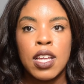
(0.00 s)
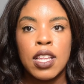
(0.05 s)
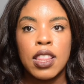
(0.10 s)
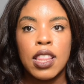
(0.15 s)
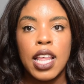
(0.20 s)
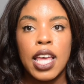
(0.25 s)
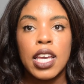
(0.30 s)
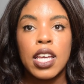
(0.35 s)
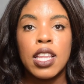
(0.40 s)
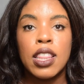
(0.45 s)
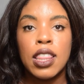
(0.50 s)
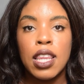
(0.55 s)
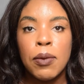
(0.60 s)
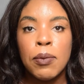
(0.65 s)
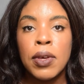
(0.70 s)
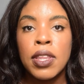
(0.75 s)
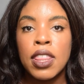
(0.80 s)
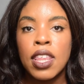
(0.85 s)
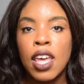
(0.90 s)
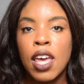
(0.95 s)
like
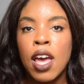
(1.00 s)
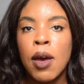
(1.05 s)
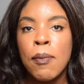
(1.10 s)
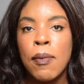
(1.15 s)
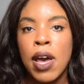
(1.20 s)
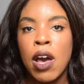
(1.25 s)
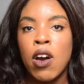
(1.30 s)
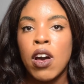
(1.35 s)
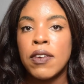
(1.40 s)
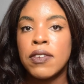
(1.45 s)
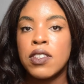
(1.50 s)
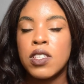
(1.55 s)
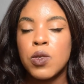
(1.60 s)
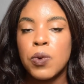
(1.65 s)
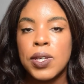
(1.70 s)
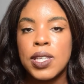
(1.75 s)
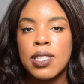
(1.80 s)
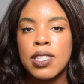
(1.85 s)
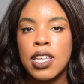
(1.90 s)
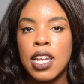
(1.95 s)
limit the amount of
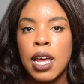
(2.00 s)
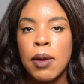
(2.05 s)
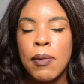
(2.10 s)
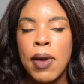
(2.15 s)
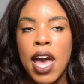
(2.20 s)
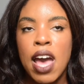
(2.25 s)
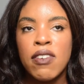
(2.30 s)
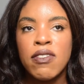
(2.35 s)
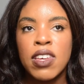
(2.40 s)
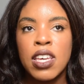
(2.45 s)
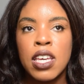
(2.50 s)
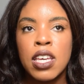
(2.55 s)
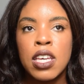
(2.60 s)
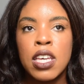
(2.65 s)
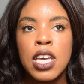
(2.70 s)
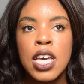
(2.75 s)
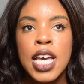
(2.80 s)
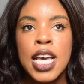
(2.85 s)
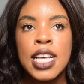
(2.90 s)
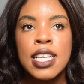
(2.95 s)
sweets that I'm
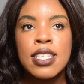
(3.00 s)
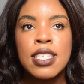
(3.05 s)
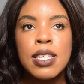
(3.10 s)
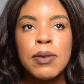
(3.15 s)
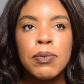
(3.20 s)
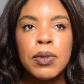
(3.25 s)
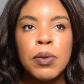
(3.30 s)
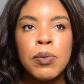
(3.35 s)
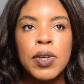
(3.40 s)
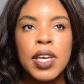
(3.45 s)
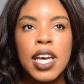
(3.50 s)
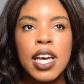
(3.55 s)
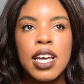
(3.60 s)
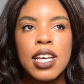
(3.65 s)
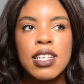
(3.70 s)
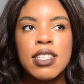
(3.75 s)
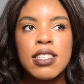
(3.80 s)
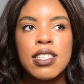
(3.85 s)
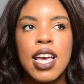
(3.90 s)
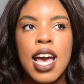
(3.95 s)
having, simply
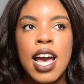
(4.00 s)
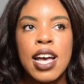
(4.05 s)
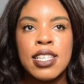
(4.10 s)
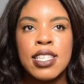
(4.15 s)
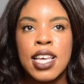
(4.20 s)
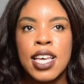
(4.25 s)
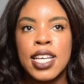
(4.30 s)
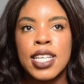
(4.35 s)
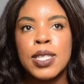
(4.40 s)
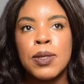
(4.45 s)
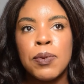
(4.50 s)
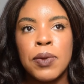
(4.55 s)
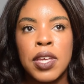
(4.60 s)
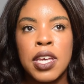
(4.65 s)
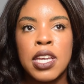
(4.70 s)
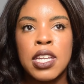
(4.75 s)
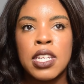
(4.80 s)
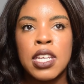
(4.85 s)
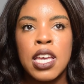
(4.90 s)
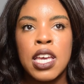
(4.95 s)
because, as I
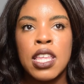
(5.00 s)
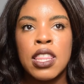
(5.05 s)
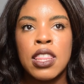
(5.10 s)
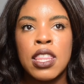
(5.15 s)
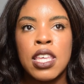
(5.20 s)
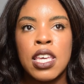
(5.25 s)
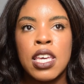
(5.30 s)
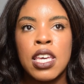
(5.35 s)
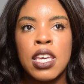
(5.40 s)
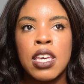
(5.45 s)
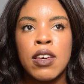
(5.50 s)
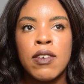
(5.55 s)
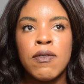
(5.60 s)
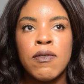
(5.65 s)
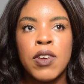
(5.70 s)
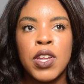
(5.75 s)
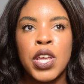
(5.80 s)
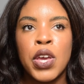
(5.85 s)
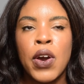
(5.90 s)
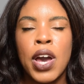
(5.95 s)
explained in the
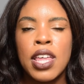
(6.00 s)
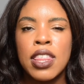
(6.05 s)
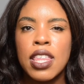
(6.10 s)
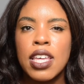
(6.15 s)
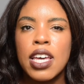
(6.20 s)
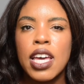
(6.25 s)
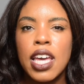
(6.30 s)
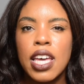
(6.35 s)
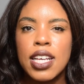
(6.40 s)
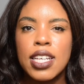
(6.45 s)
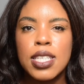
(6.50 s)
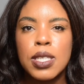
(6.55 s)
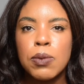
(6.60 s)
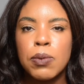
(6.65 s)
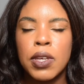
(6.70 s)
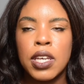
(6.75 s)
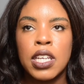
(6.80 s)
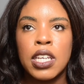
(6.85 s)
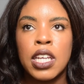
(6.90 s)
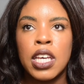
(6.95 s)
video, I think I
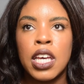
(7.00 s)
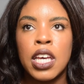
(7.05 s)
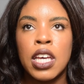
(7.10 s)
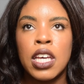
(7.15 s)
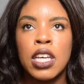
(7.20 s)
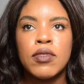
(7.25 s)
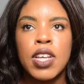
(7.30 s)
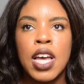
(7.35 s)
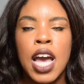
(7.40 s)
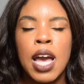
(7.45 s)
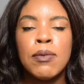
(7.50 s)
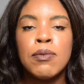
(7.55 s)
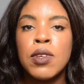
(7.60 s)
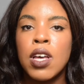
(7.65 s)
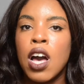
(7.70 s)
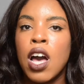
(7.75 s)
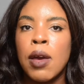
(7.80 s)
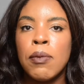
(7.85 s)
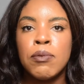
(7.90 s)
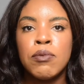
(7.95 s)
explained it,
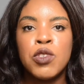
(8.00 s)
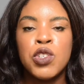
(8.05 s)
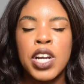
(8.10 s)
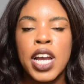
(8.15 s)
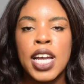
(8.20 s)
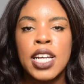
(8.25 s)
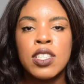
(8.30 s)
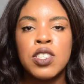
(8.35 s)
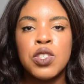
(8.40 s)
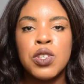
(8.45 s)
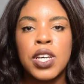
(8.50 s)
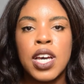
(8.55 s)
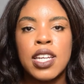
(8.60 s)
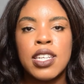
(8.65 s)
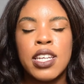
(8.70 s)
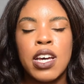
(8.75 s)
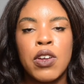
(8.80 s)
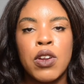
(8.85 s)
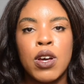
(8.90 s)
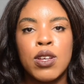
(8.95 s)
I'm trying to
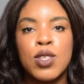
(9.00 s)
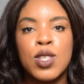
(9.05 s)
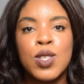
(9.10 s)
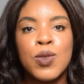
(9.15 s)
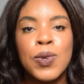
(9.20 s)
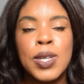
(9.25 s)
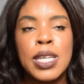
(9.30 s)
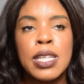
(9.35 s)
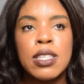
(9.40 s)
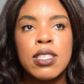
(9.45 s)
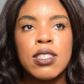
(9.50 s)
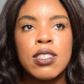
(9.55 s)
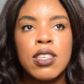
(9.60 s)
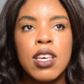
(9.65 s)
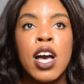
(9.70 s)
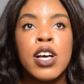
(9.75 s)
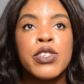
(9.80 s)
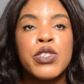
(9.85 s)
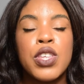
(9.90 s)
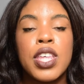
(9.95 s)
cut down on sweets
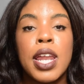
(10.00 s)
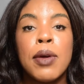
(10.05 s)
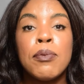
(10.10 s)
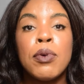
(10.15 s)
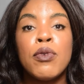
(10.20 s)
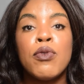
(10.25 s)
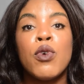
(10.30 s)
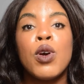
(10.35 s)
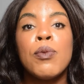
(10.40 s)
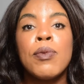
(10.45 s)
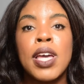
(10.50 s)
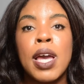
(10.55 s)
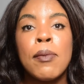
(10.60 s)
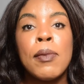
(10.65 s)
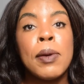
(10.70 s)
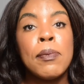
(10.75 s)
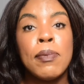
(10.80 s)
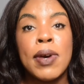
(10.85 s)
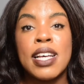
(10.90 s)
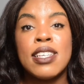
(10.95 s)
so that I'm performing at
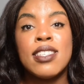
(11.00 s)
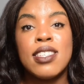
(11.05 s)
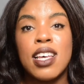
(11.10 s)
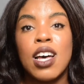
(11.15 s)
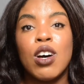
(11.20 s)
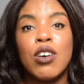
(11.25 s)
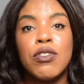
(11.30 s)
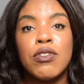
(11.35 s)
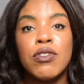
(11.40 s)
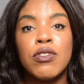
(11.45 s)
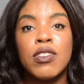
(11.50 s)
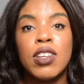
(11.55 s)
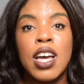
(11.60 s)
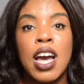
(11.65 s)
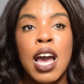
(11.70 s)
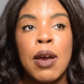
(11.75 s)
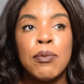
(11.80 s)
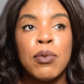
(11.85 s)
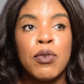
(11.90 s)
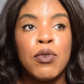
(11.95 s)
my best self.
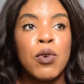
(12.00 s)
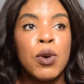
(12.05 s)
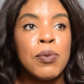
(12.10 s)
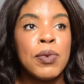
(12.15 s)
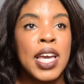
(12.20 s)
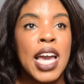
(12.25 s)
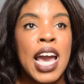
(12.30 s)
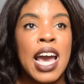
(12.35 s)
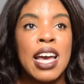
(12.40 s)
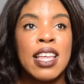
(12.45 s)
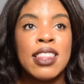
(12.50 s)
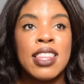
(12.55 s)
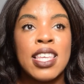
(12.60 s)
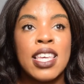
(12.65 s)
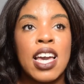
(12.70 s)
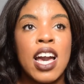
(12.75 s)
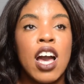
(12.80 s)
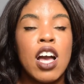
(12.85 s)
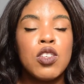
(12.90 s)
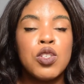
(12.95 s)
I'm performing at
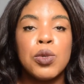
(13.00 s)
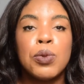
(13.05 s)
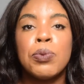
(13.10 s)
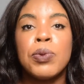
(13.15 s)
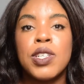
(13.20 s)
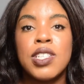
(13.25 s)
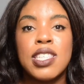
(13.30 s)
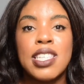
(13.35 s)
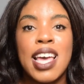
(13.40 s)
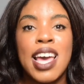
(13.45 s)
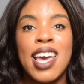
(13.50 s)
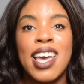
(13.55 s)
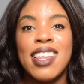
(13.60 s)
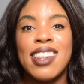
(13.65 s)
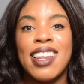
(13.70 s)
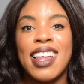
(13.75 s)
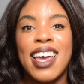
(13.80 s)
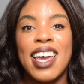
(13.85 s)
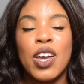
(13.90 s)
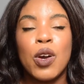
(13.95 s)
the 100%,
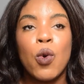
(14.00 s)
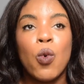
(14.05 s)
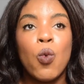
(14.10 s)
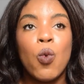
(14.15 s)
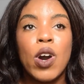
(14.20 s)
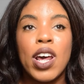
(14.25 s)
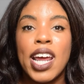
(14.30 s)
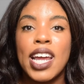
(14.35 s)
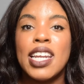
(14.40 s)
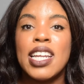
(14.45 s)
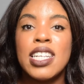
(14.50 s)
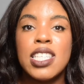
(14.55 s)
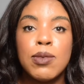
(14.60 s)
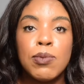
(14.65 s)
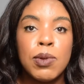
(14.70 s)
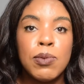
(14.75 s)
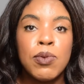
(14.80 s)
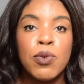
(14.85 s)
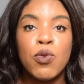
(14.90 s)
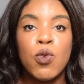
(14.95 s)
like what I need to
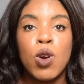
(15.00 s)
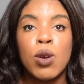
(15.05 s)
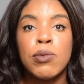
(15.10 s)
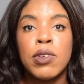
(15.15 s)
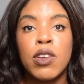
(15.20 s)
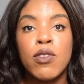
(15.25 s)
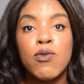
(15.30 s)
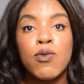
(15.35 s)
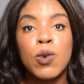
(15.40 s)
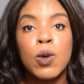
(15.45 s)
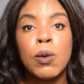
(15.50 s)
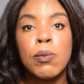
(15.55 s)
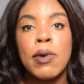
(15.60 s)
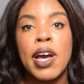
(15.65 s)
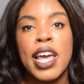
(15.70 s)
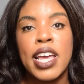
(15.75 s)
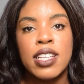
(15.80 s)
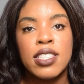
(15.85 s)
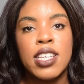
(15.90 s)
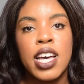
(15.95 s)
be performing for
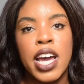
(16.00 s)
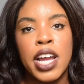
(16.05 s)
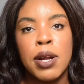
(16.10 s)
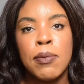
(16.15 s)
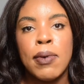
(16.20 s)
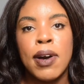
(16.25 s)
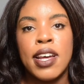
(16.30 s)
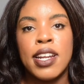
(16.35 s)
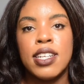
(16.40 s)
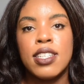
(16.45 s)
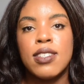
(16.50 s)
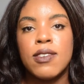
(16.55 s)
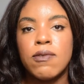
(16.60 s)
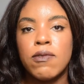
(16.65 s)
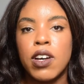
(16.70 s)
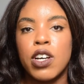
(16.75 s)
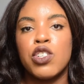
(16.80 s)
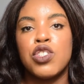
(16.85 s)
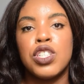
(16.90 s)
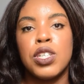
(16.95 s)
my entire body to
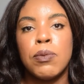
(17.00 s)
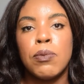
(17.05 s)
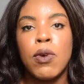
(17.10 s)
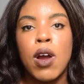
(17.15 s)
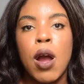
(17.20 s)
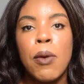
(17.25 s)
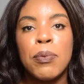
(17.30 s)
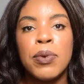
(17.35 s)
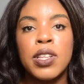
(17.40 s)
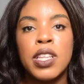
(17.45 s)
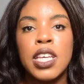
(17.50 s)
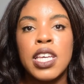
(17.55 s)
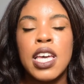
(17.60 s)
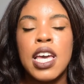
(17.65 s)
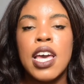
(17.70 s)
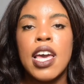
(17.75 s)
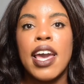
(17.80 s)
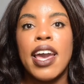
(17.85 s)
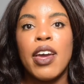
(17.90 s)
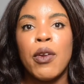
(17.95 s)
function properly
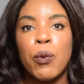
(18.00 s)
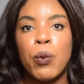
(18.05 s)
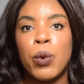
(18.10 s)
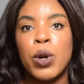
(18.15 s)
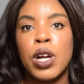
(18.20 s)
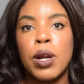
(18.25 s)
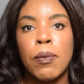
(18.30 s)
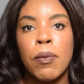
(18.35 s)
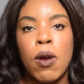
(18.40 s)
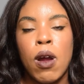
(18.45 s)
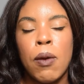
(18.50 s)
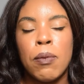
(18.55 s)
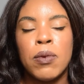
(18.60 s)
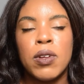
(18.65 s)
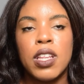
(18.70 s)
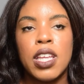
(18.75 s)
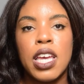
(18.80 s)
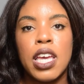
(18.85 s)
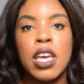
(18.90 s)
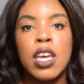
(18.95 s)
and work
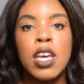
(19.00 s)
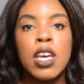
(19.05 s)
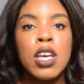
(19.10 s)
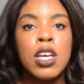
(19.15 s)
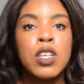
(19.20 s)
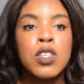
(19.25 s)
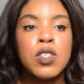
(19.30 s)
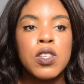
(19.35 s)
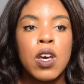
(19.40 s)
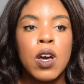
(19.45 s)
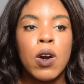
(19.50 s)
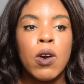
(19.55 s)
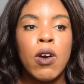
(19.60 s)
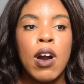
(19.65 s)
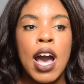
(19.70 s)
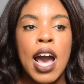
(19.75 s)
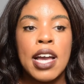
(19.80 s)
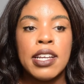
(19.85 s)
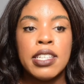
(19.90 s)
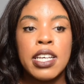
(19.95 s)
properly.
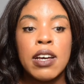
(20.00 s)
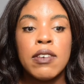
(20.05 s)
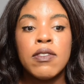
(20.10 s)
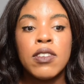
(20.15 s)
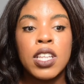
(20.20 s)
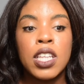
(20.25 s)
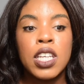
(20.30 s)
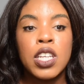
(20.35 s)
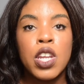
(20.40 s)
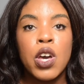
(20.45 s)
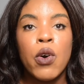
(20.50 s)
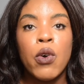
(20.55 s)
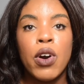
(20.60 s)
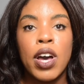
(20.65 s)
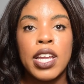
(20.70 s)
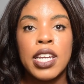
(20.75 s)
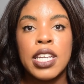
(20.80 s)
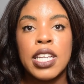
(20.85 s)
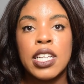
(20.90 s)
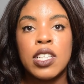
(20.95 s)
So I definitely know
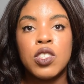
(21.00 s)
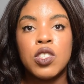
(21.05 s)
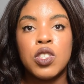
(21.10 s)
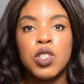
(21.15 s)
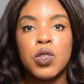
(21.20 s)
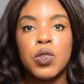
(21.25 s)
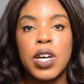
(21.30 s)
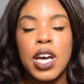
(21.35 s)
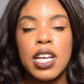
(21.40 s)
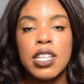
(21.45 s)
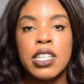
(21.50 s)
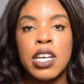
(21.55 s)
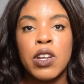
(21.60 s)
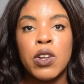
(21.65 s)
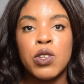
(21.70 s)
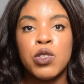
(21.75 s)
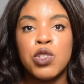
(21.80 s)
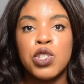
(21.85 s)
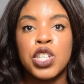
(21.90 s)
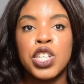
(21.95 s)
I need to cut down
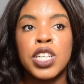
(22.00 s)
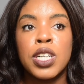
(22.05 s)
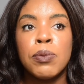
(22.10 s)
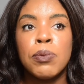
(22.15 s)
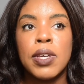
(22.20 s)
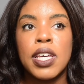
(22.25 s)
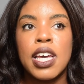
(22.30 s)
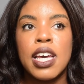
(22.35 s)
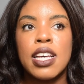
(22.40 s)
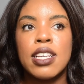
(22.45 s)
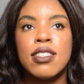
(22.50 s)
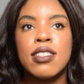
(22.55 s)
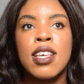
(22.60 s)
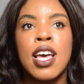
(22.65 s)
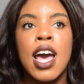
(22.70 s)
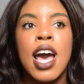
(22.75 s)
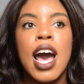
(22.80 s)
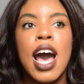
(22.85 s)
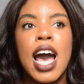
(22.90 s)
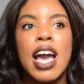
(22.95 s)
on sugar, because
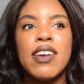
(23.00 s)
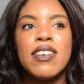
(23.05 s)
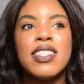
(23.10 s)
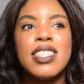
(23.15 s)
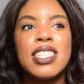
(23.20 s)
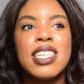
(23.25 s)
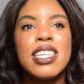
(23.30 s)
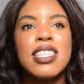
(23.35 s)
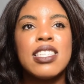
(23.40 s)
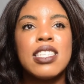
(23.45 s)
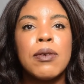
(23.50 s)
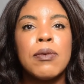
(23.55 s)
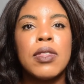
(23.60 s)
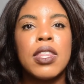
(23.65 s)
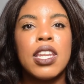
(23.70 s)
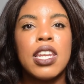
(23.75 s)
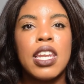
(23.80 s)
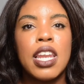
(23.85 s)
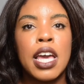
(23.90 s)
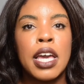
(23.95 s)
I've seen some of
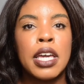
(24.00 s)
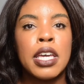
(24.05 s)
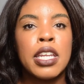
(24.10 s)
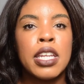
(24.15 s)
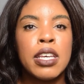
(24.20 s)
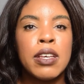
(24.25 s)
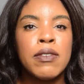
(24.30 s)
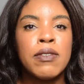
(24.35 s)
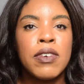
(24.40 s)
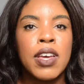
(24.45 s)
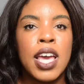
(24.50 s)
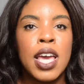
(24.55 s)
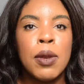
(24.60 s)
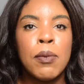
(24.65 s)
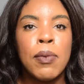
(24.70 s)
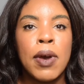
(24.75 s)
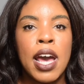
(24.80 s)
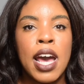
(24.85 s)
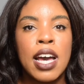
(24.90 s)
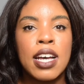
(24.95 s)
the negative
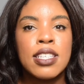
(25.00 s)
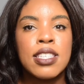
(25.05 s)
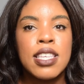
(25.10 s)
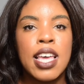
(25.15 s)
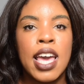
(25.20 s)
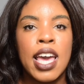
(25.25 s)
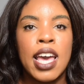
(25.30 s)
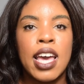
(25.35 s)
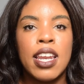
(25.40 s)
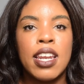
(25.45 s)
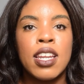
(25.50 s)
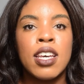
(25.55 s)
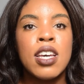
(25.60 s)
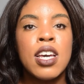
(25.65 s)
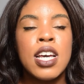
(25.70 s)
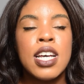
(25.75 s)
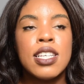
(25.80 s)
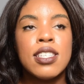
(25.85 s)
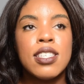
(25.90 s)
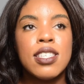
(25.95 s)
impacts and
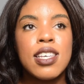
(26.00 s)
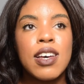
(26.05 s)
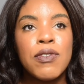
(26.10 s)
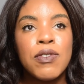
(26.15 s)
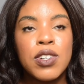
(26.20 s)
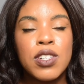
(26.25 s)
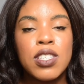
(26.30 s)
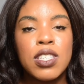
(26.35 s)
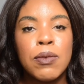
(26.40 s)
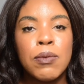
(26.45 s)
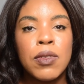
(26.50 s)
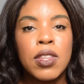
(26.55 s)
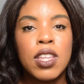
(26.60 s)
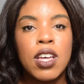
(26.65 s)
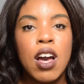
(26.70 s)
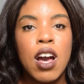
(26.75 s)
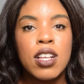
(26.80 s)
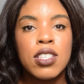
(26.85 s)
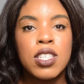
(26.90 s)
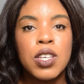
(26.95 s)
suffered some of the
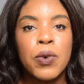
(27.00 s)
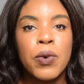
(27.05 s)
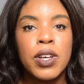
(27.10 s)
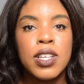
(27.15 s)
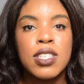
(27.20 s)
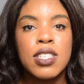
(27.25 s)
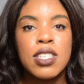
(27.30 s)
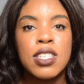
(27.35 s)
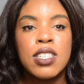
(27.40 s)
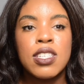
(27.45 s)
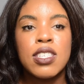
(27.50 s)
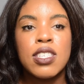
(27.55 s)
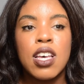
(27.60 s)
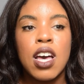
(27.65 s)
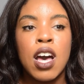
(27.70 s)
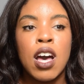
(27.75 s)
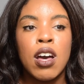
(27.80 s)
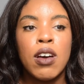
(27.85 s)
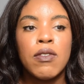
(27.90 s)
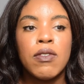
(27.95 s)
consequences
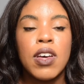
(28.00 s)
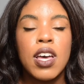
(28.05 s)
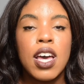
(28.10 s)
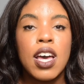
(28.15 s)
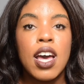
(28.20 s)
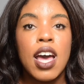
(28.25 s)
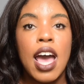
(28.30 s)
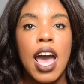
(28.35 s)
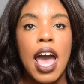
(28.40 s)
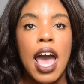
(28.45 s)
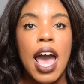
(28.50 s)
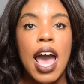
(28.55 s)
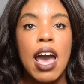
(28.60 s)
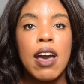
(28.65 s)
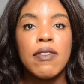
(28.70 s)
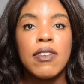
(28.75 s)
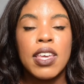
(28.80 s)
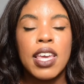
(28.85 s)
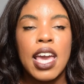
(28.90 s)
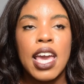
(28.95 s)
of
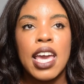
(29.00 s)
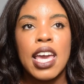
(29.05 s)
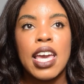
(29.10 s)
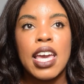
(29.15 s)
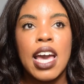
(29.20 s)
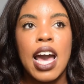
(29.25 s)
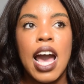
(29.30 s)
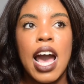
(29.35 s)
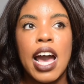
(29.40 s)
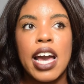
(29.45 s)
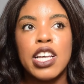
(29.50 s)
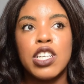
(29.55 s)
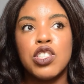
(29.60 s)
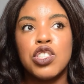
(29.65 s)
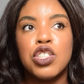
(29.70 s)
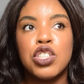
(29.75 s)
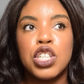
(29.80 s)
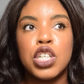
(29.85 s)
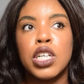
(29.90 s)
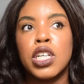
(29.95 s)
having a high
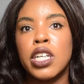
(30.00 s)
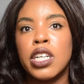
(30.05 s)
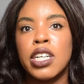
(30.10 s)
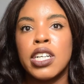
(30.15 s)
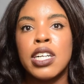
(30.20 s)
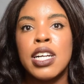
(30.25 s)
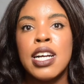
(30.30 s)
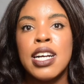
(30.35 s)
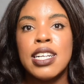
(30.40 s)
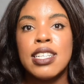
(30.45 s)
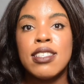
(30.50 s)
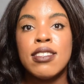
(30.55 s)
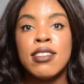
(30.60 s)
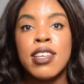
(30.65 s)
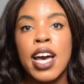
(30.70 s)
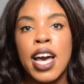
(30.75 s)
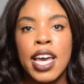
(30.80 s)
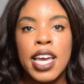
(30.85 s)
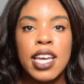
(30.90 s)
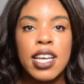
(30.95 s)
sugar
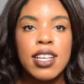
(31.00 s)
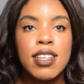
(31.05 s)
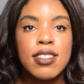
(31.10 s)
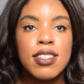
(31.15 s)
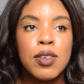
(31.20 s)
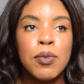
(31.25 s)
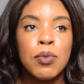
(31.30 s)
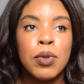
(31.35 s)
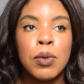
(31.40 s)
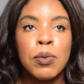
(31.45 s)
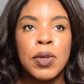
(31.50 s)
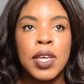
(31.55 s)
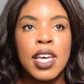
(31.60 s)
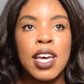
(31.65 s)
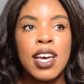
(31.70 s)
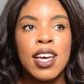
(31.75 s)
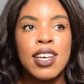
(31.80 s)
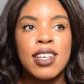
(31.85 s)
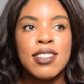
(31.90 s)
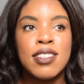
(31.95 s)
diet, simply
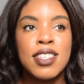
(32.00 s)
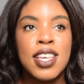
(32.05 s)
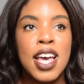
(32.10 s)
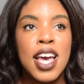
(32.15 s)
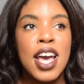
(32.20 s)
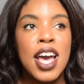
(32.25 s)
because